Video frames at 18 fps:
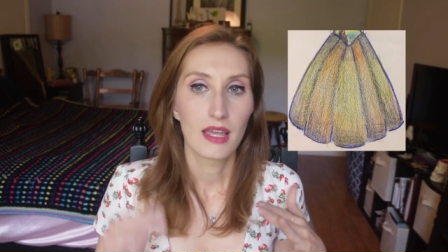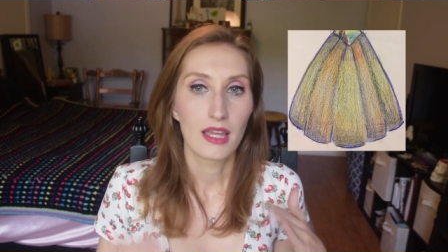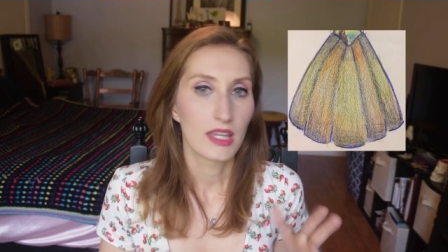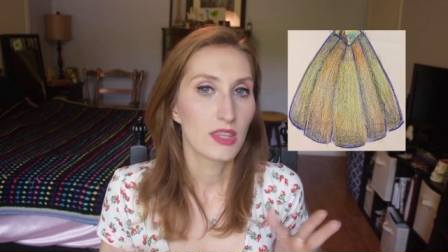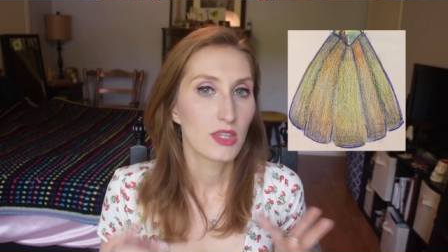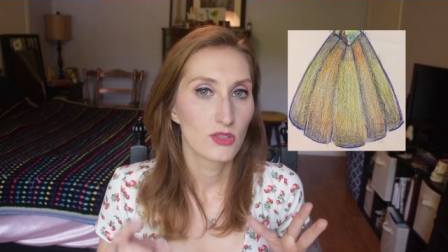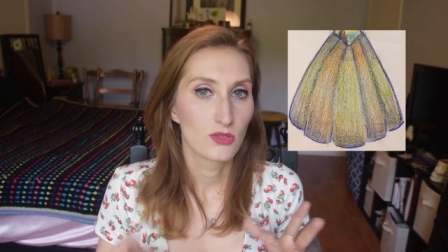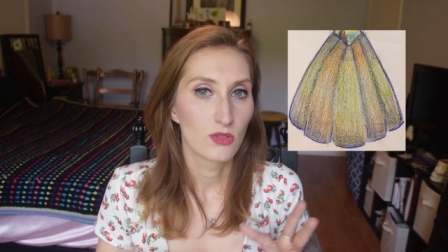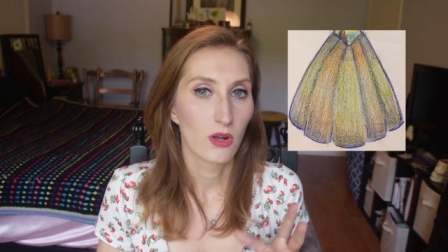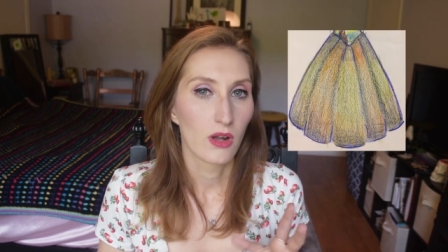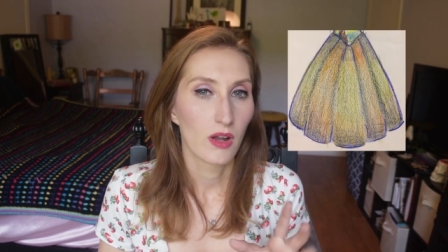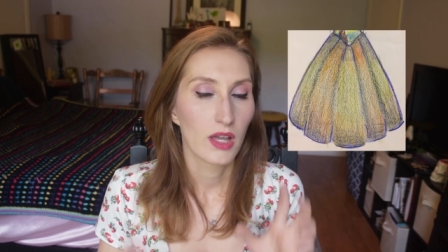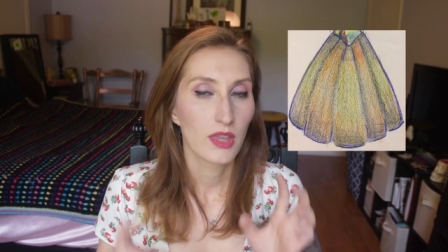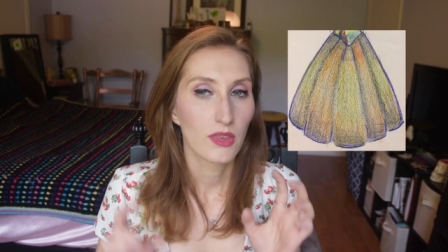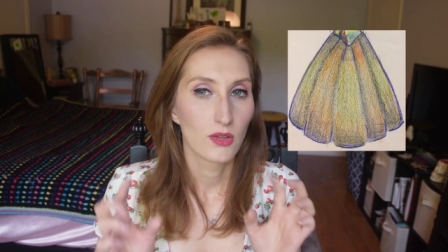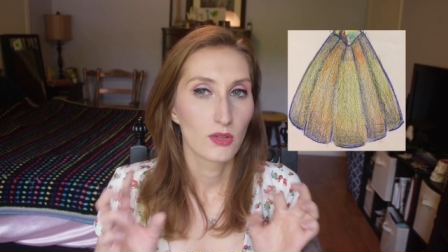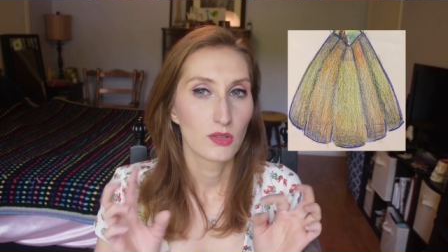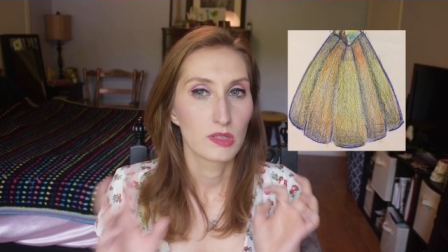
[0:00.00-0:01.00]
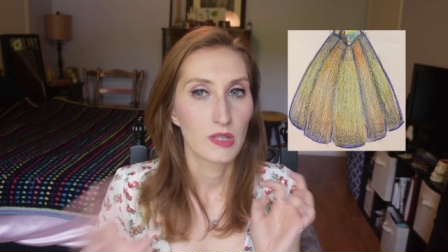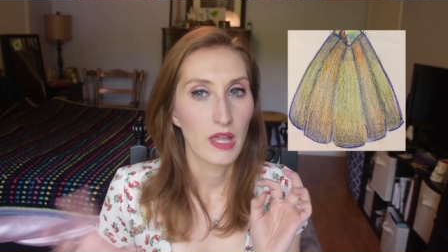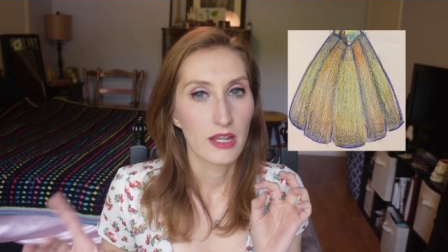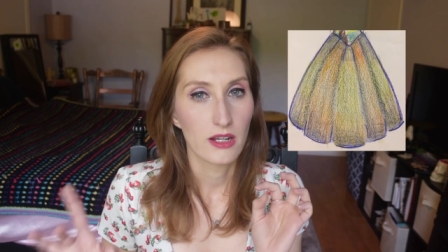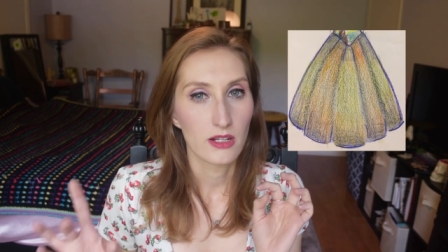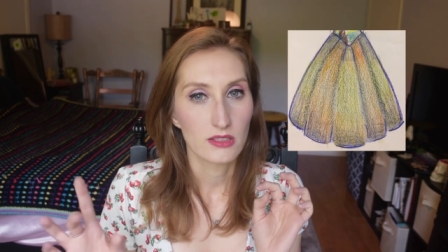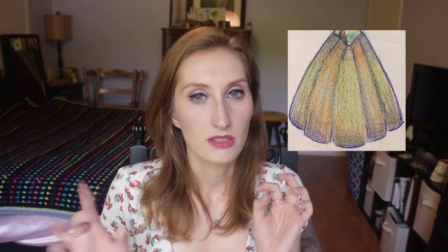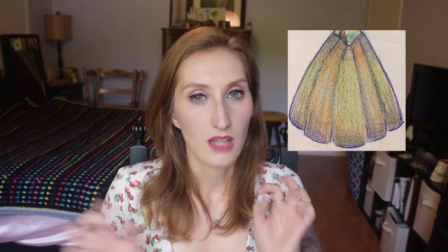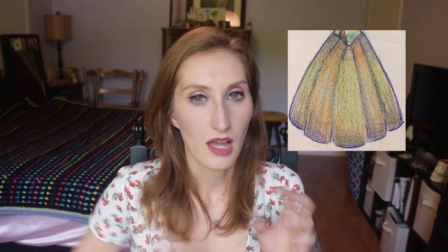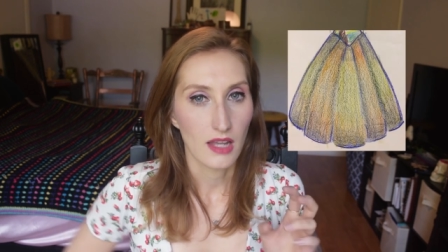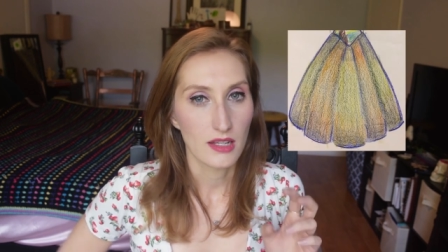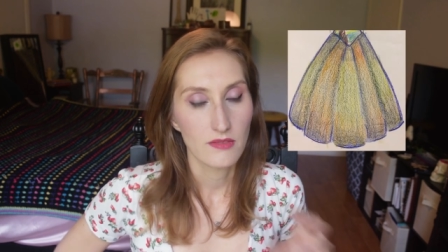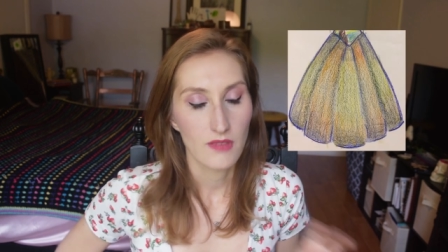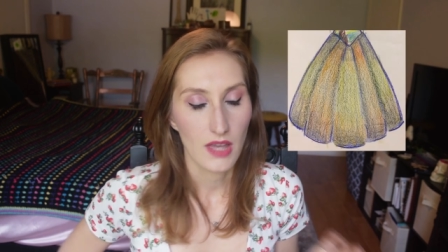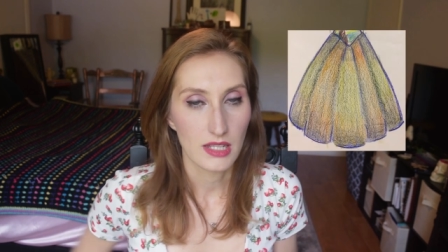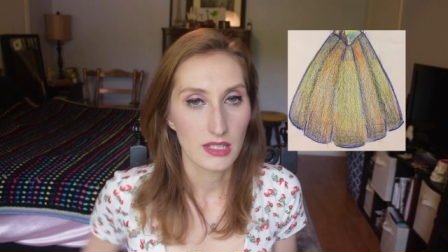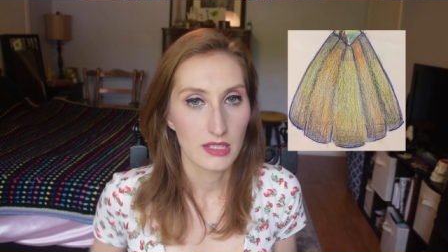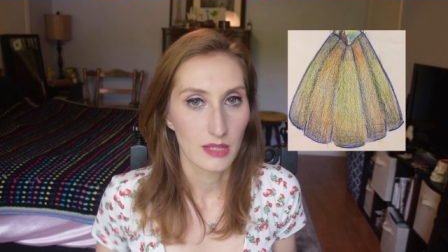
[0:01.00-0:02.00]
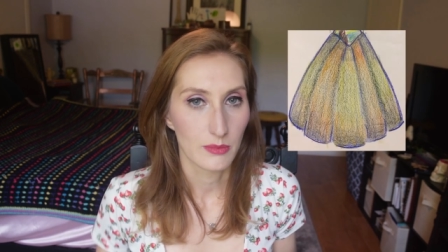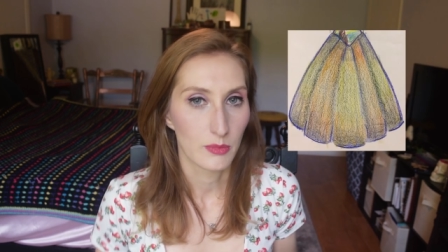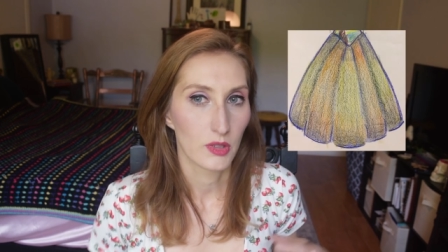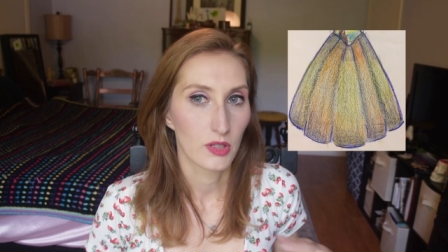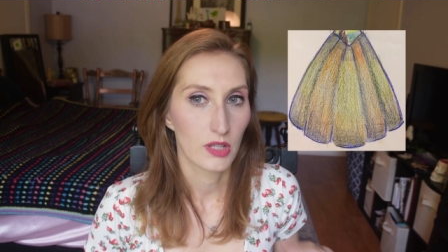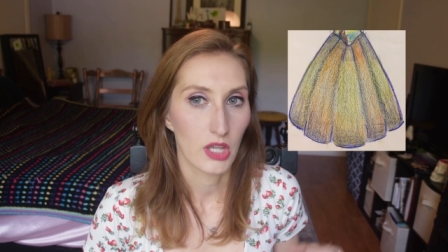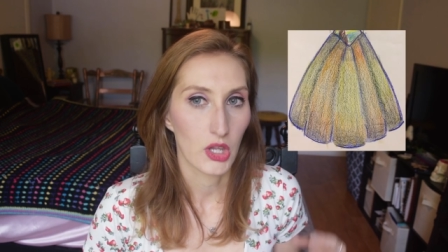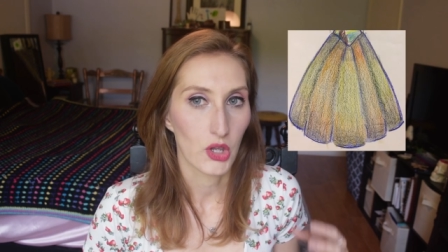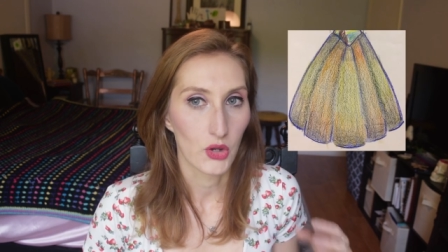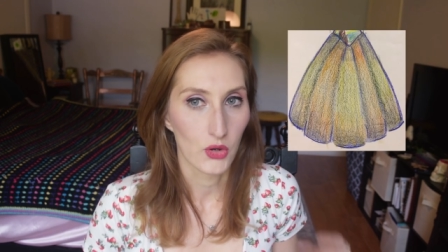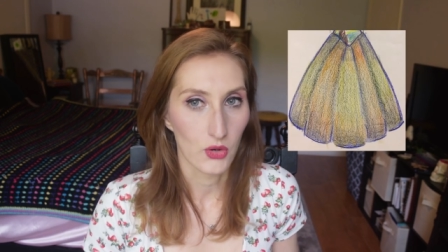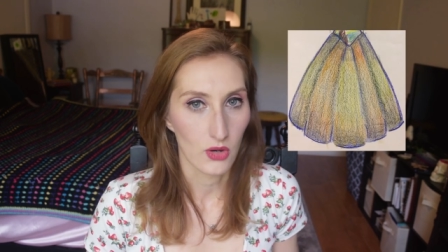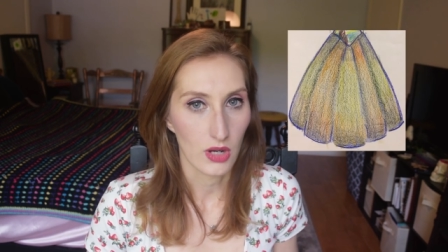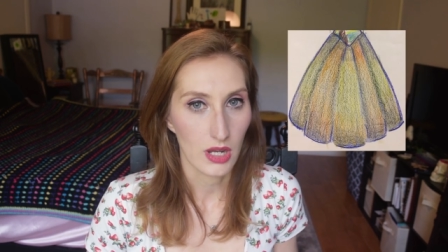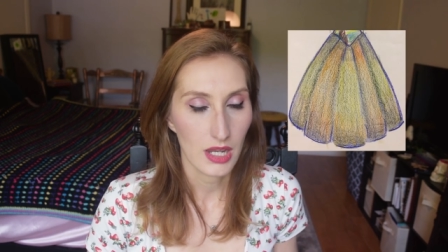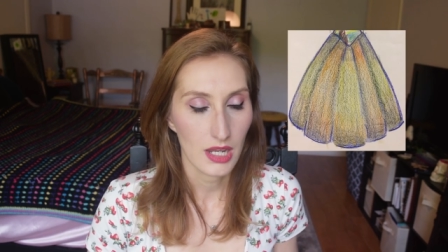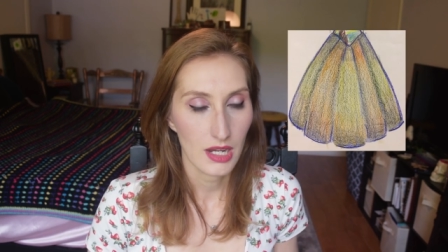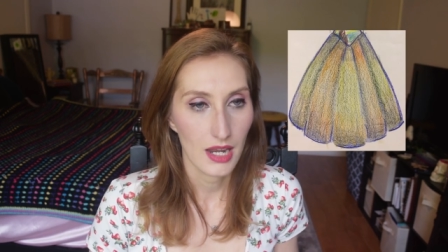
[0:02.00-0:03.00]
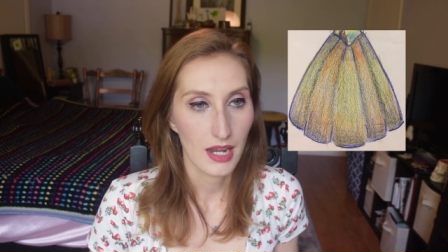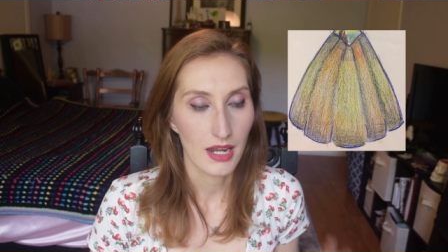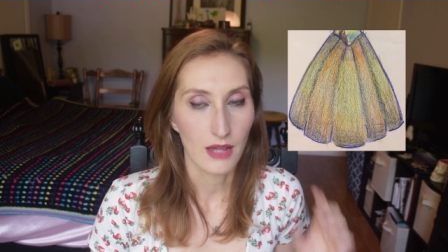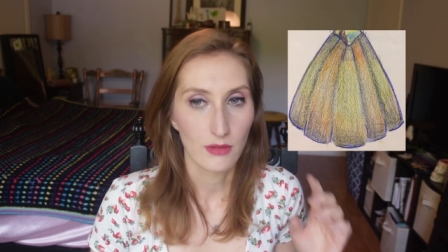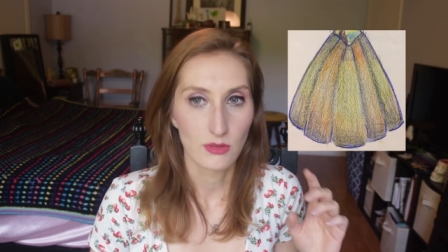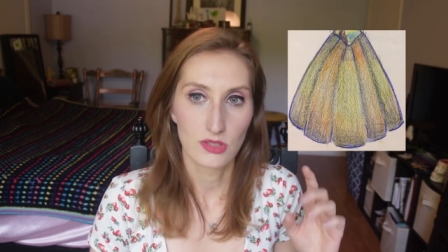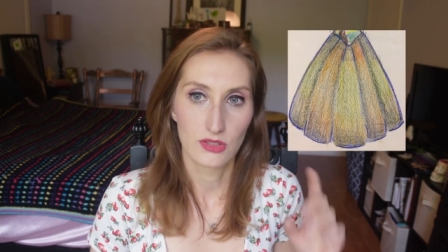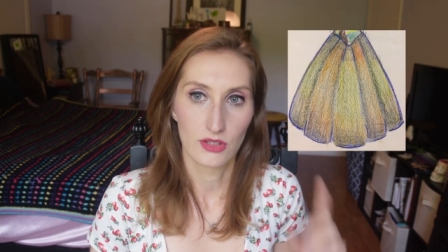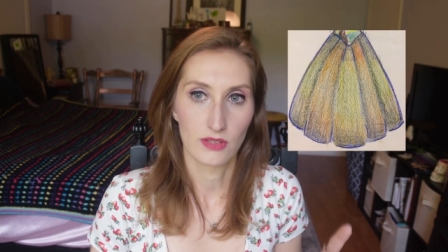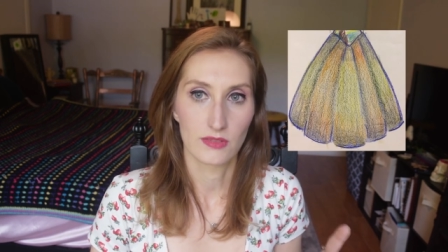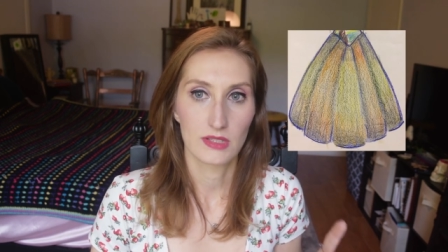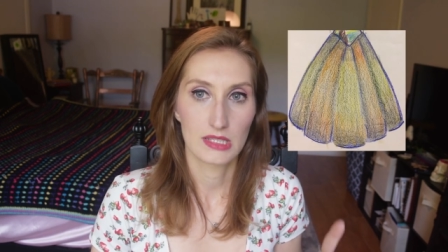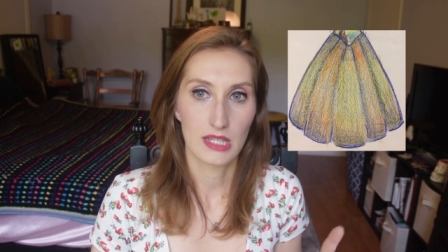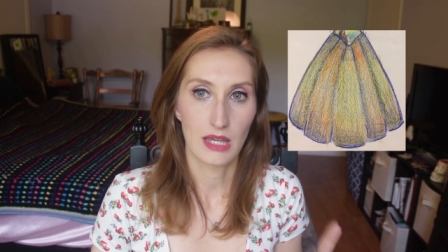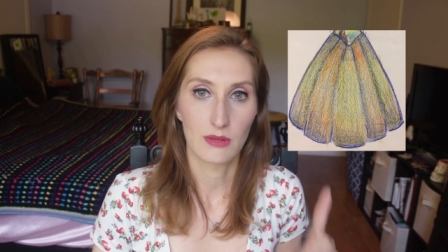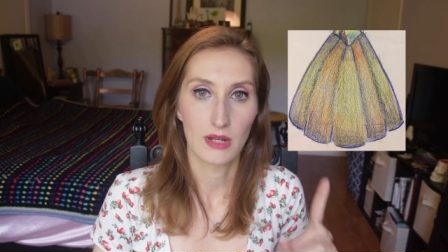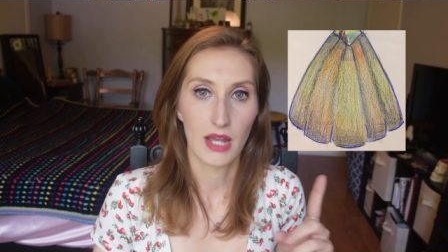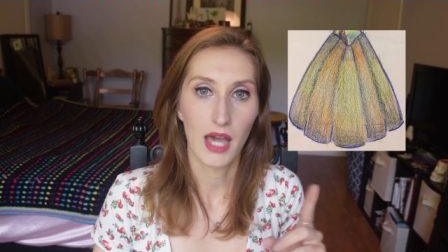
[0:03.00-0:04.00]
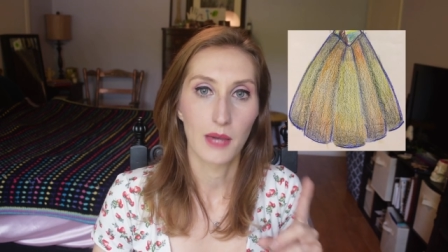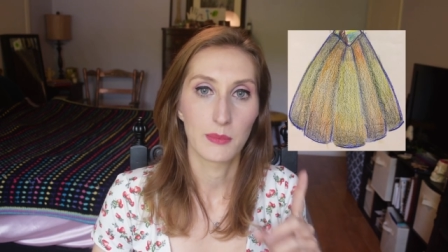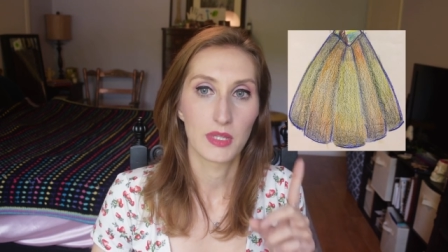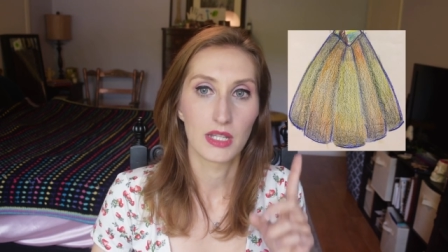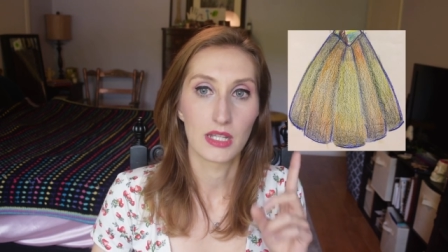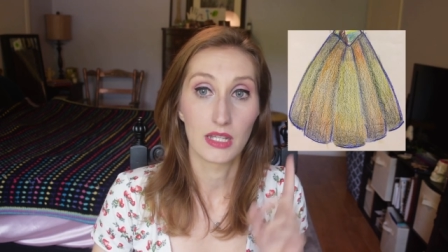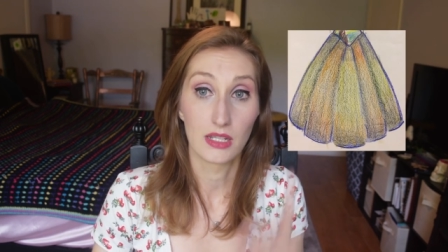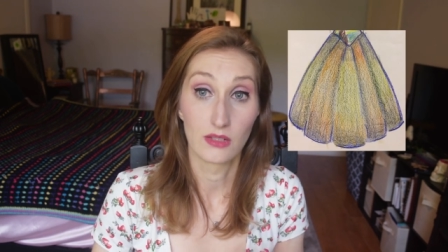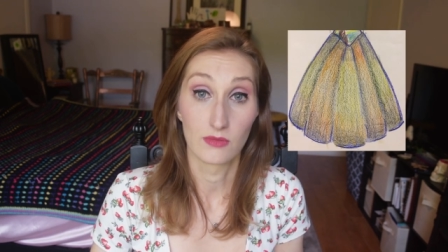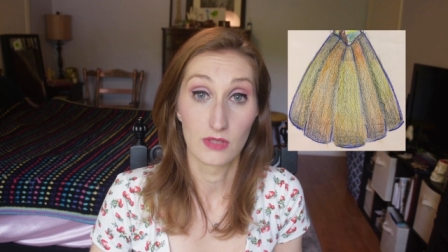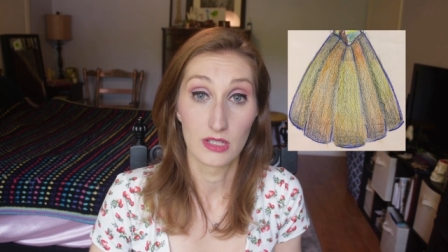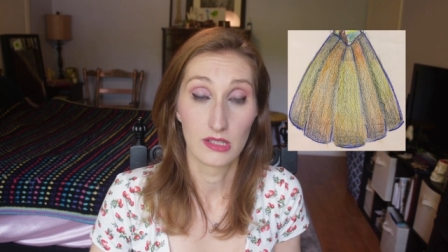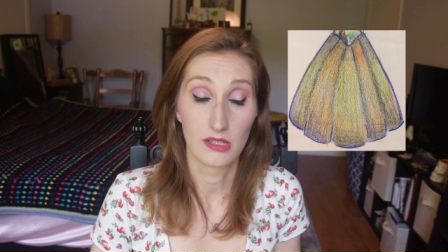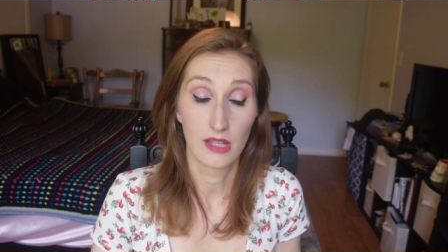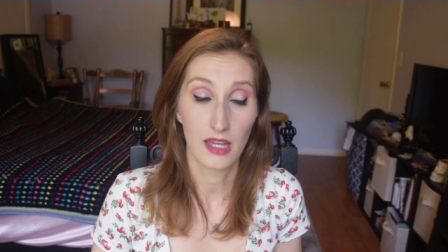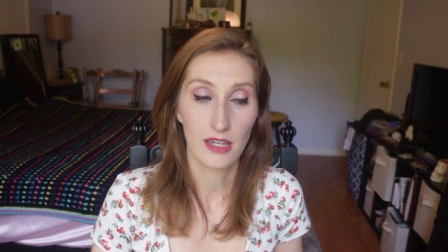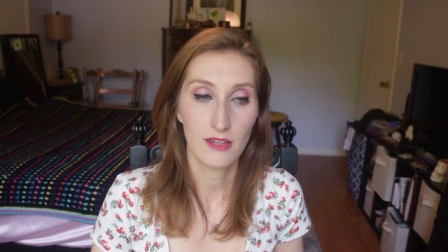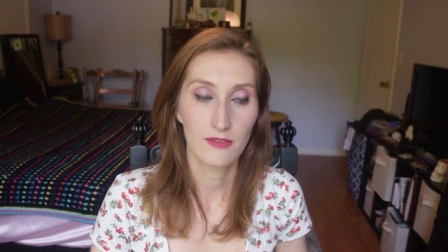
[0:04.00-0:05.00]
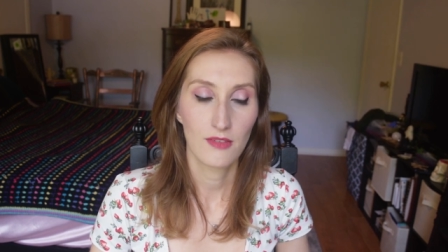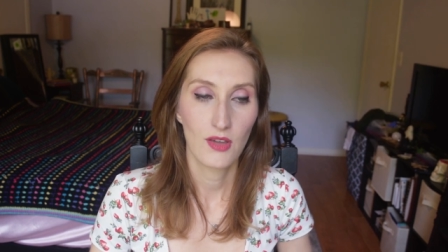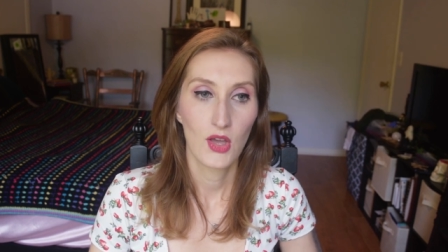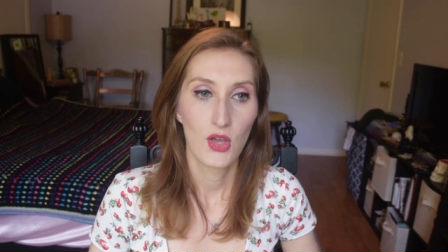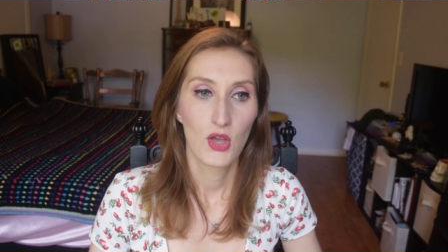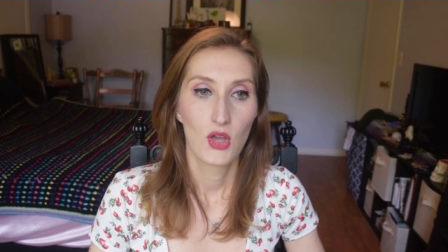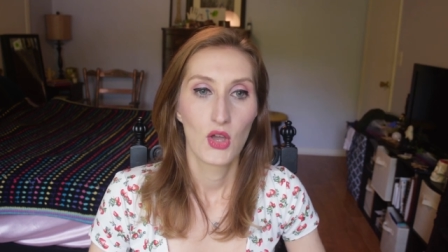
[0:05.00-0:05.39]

In the drawing, those layers kind of ended up looking green, and I was nervous that would happen in real life.